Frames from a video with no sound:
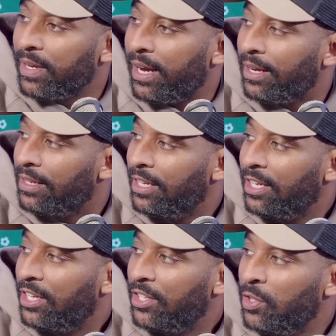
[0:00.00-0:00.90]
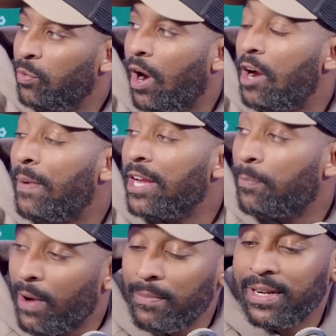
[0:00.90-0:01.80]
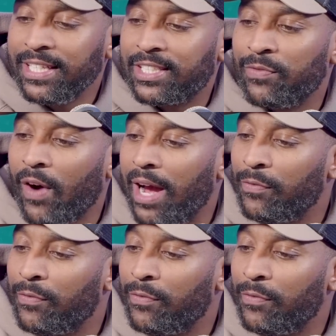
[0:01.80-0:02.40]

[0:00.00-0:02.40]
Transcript: yeah. Don't you? I don't. You, you worry chicken about curry about me. I'm